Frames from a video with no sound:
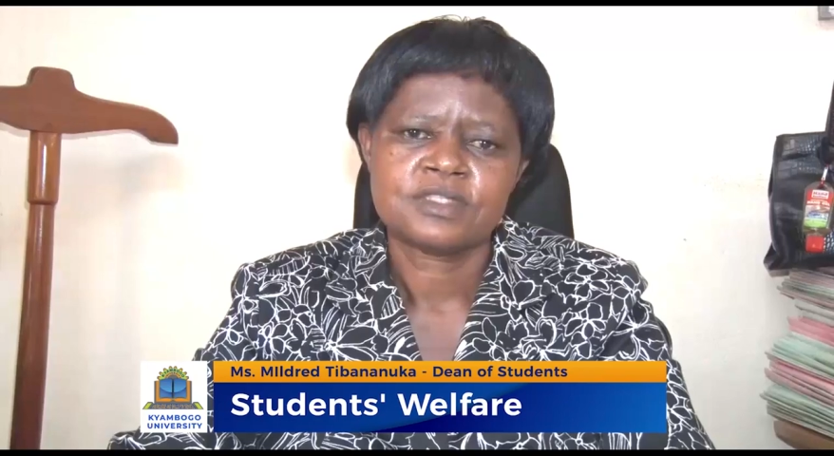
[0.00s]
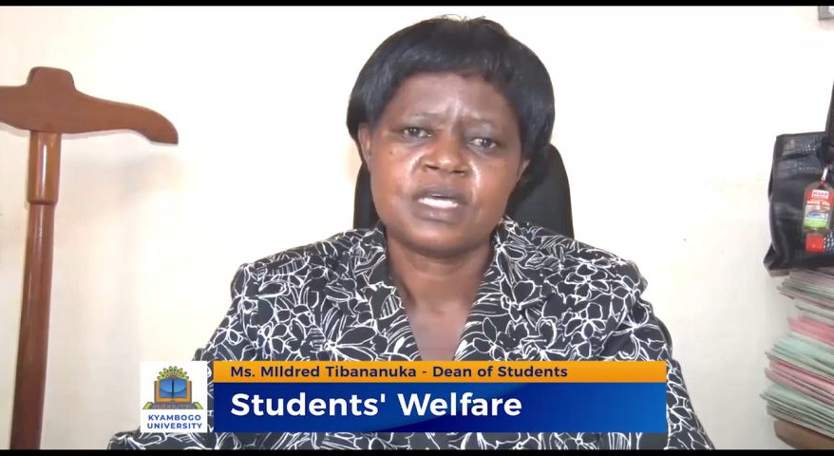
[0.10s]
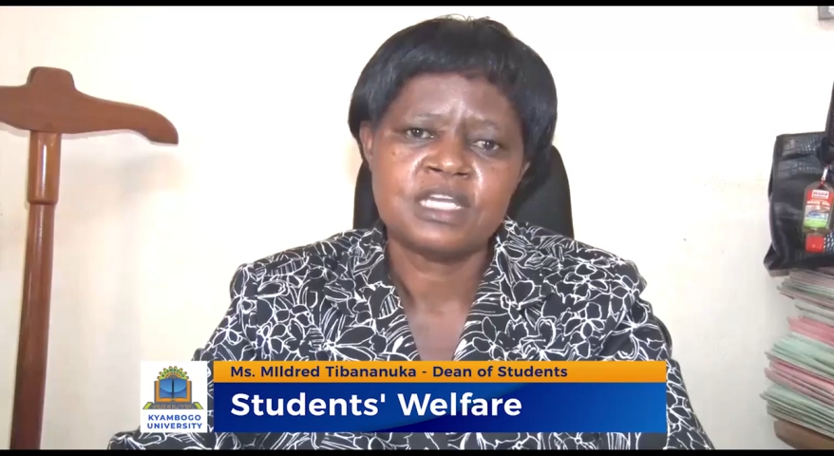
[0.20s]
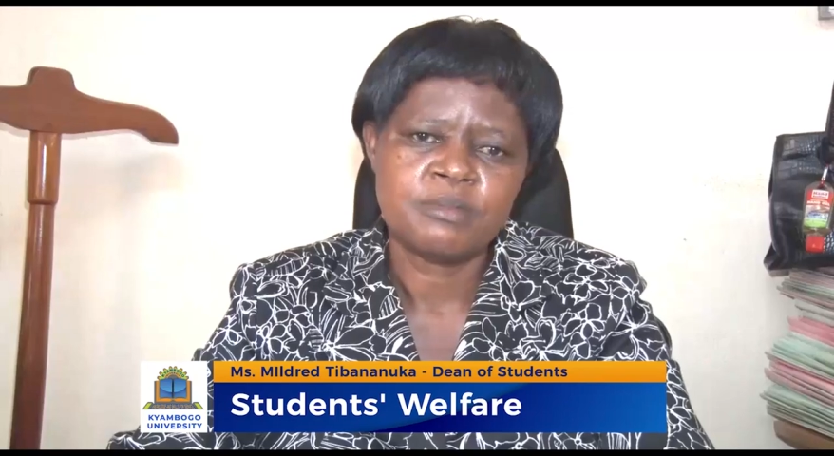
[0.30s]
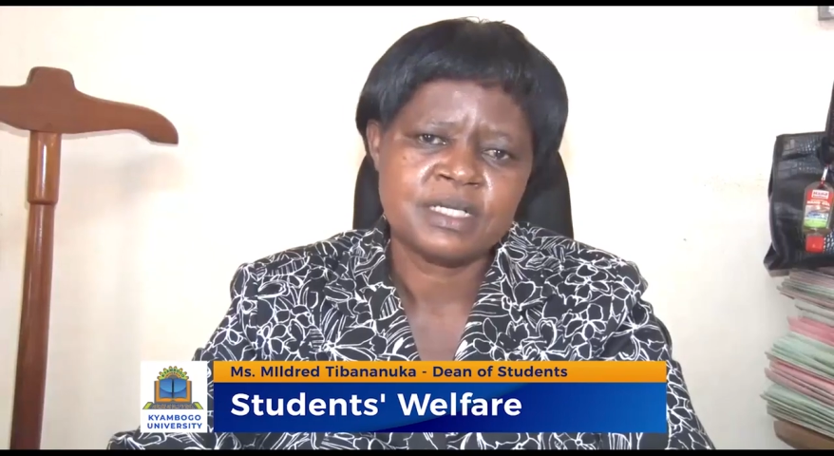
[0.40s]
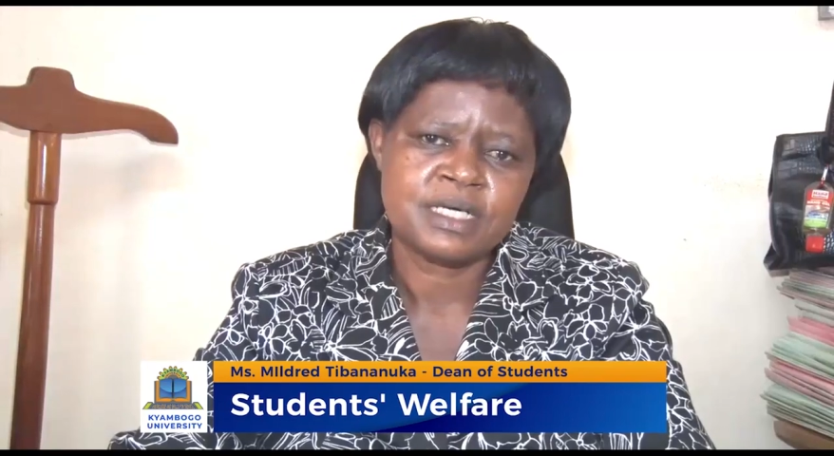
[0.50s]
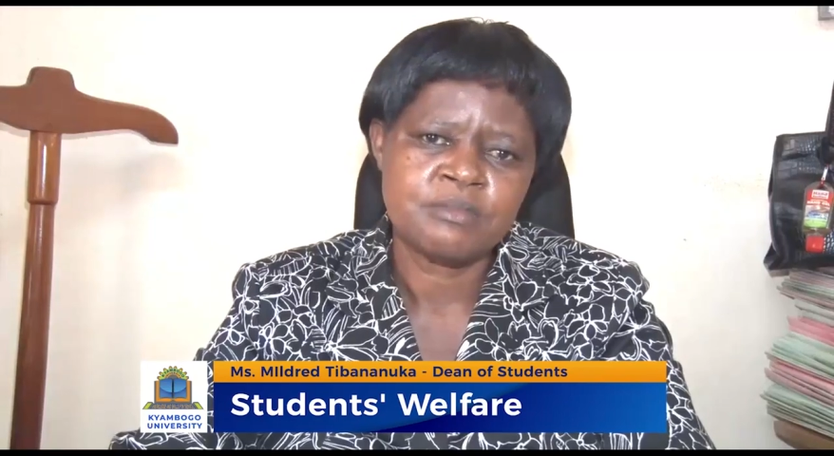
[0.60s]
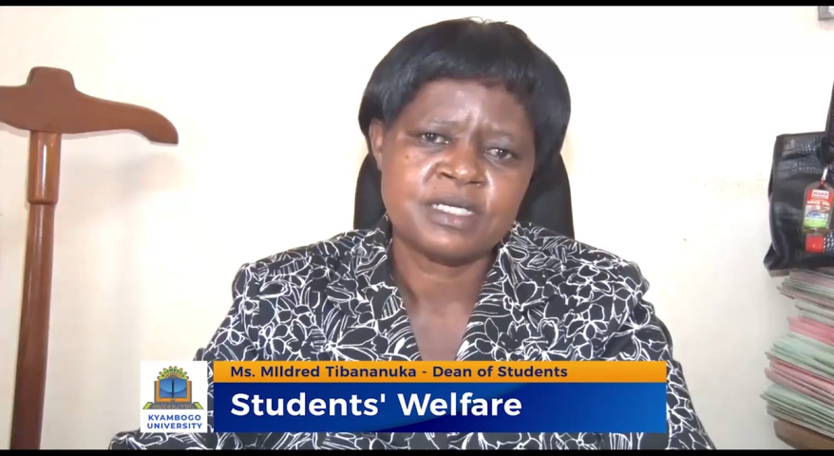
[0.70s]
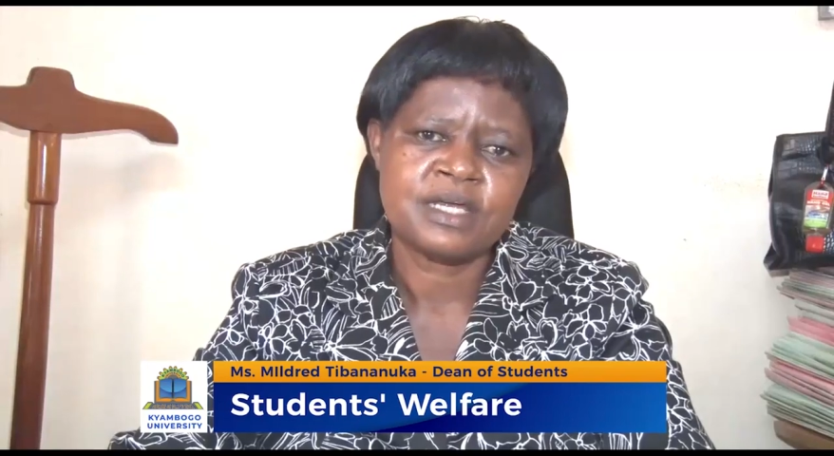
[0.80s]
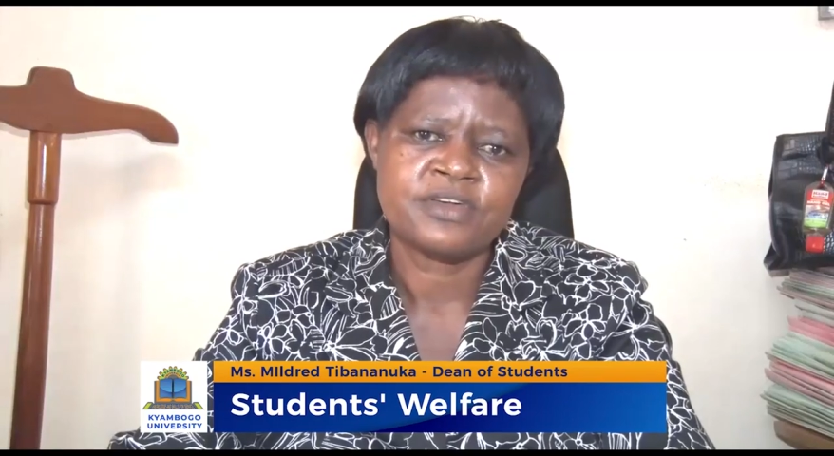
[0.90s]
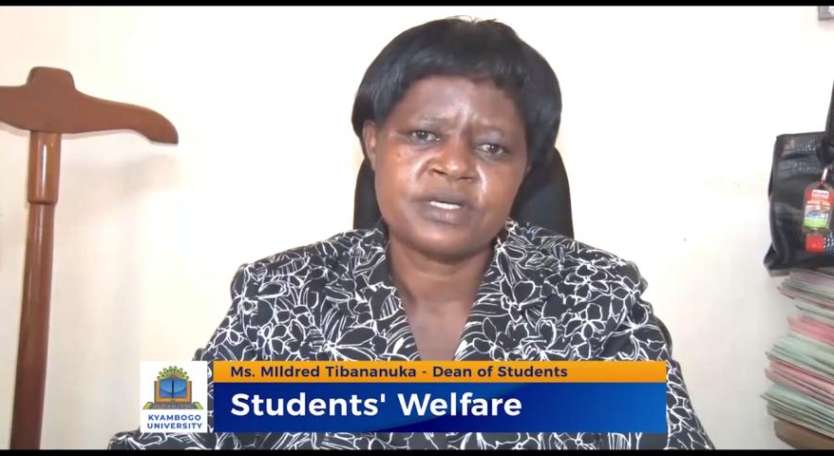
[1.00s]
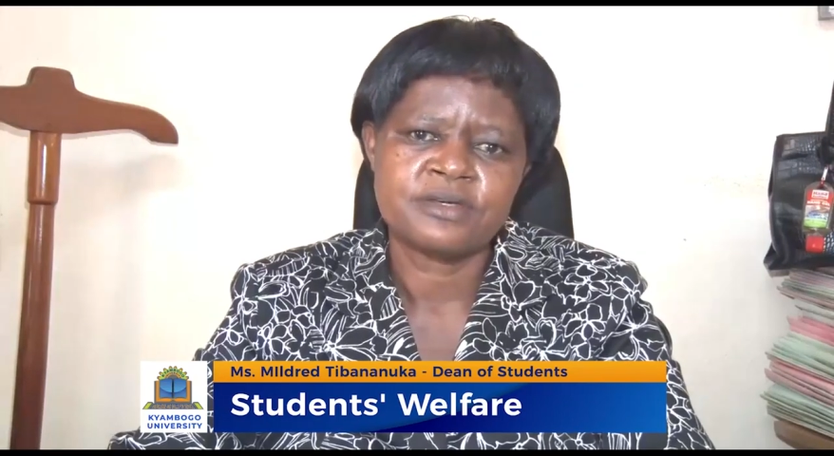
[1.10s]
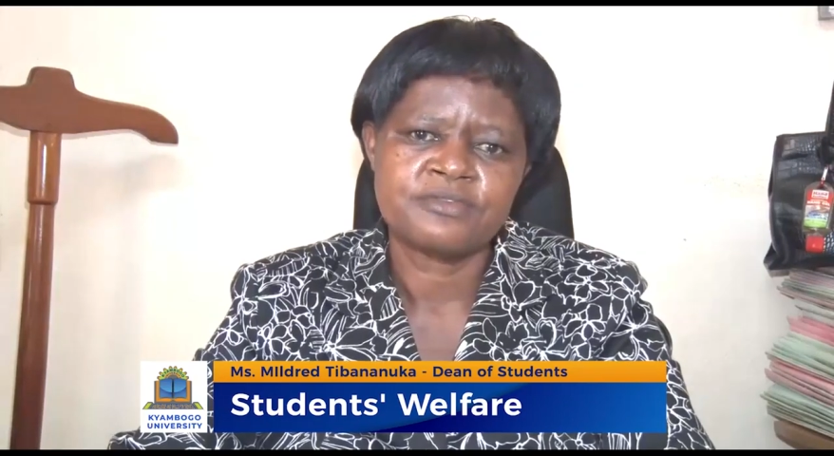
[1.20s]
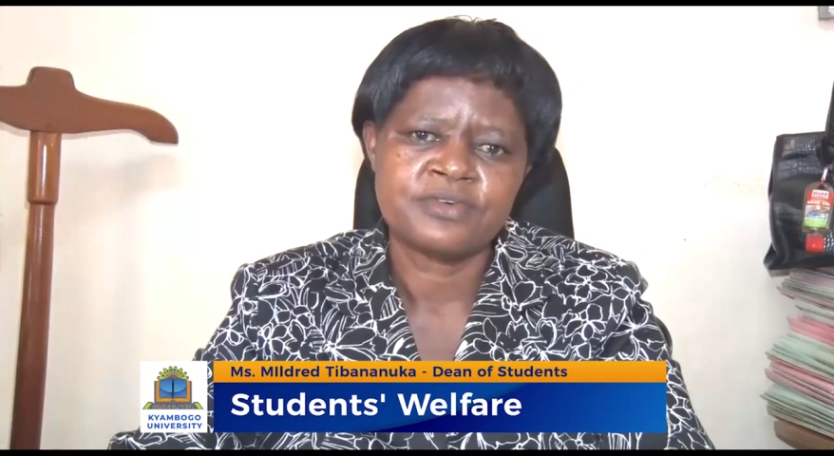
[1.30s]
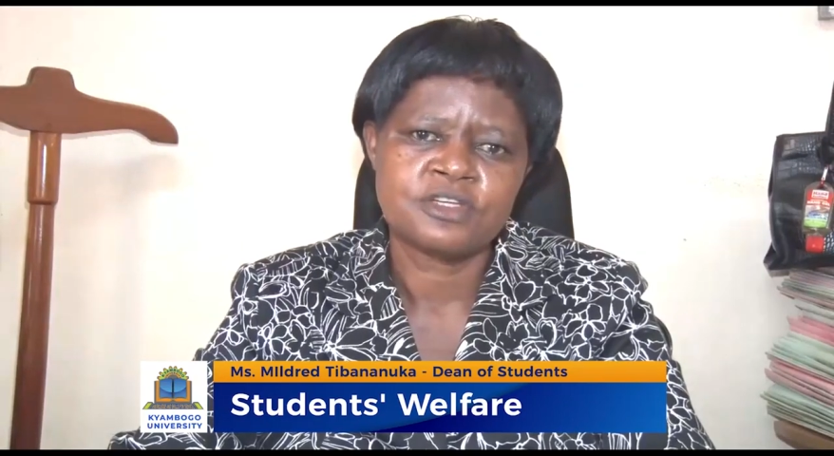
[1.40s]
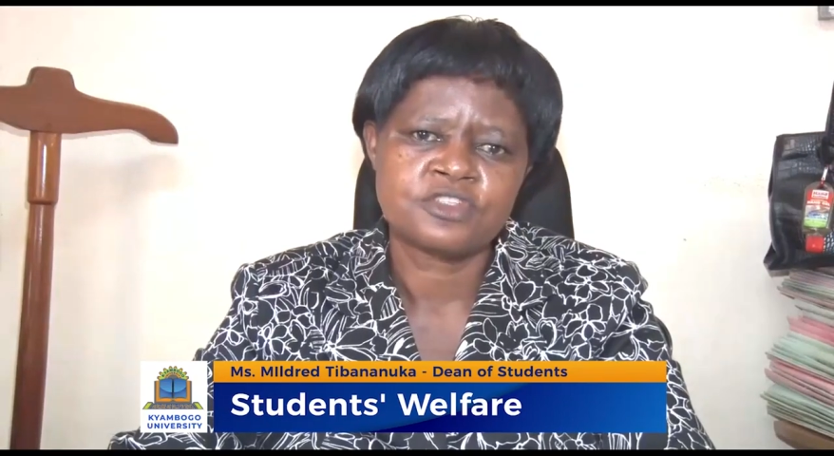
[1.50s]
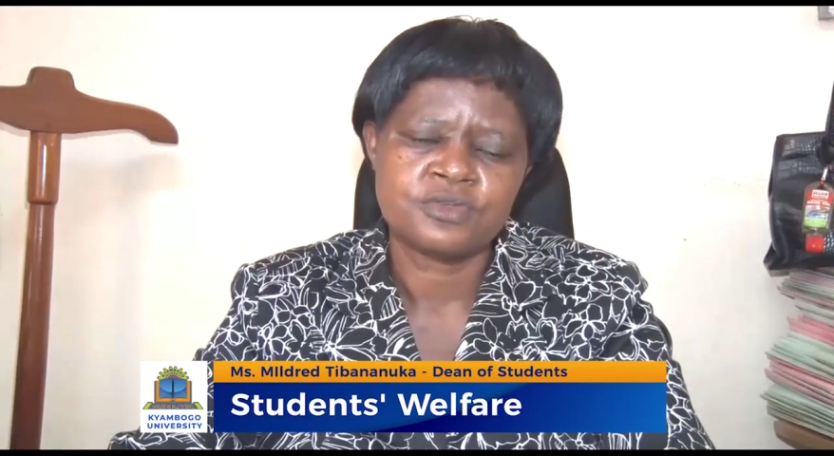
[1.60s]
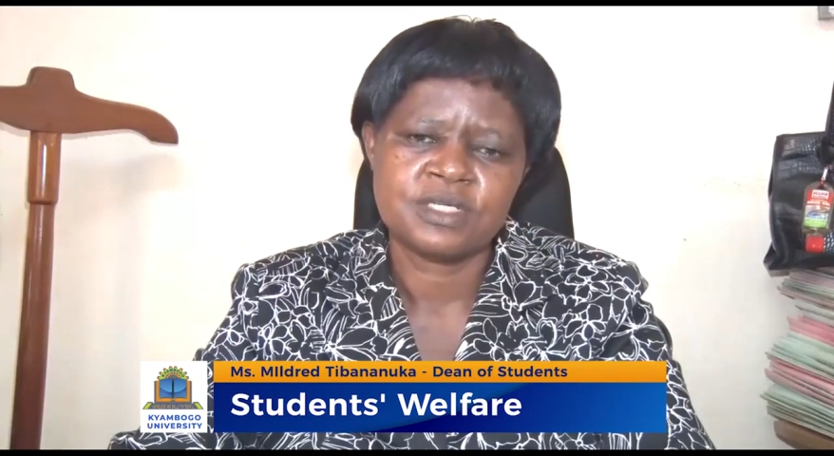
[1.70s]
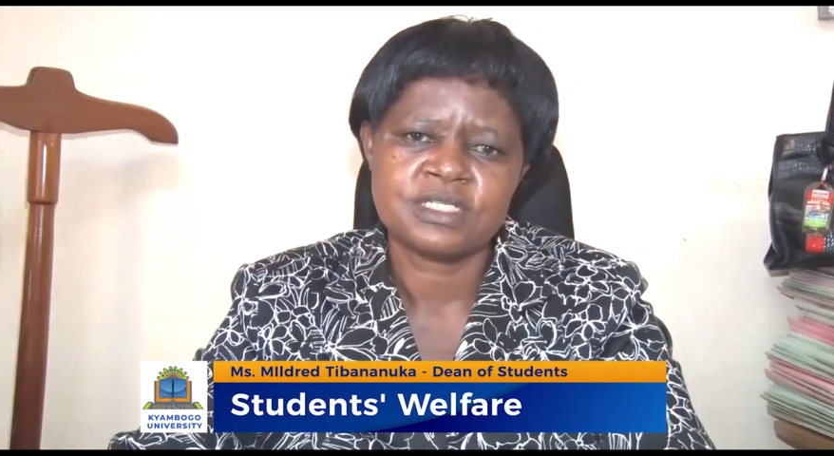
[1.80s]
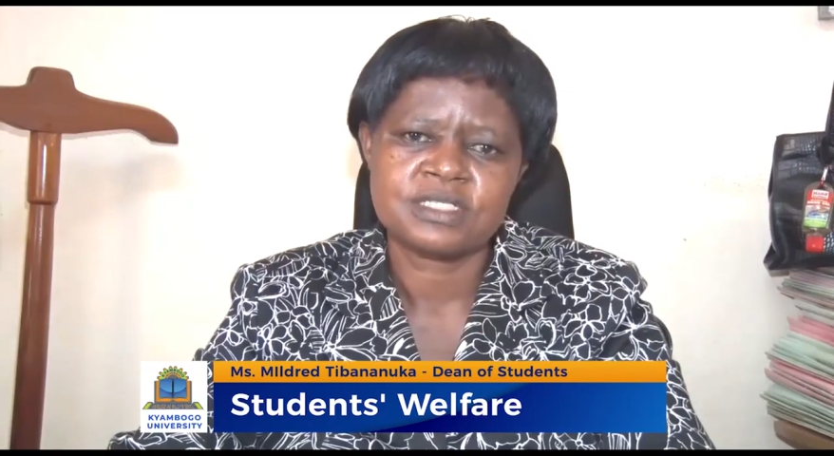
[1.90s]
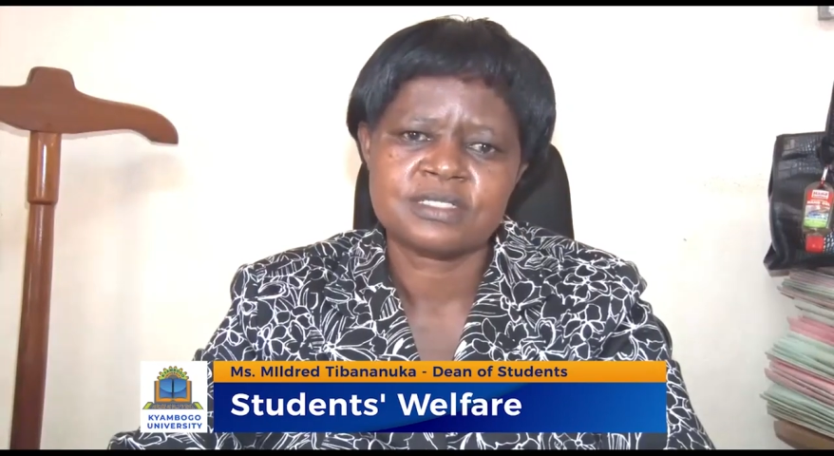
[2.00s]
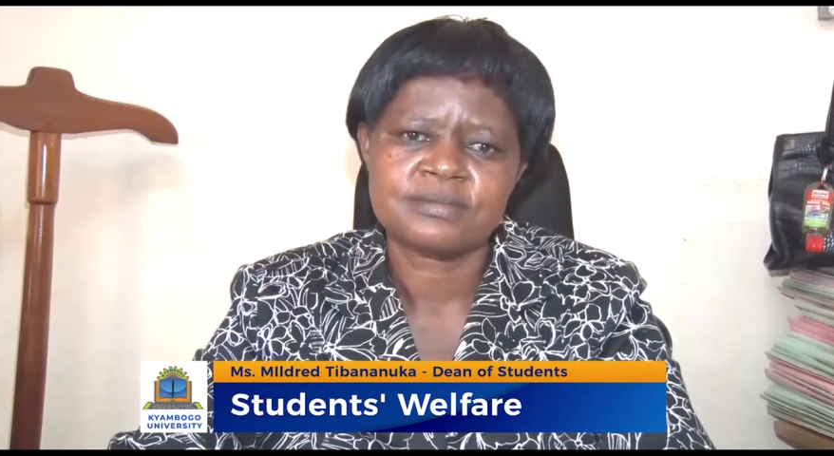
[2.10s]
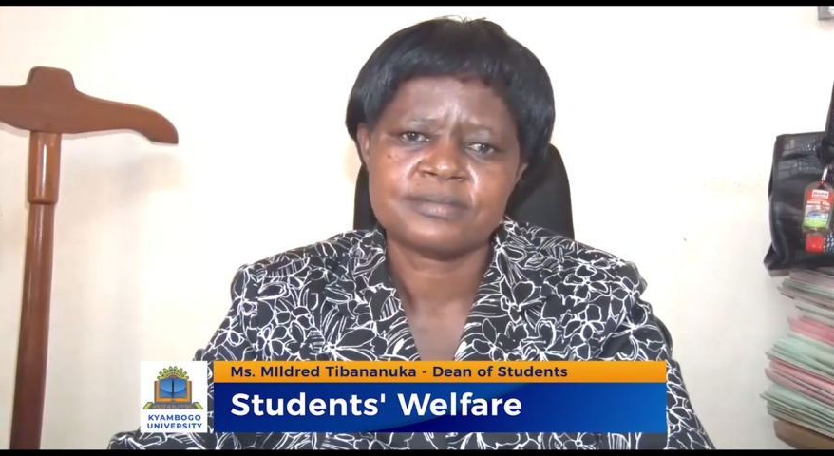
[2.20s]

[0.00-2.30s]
in mentoring fellow students.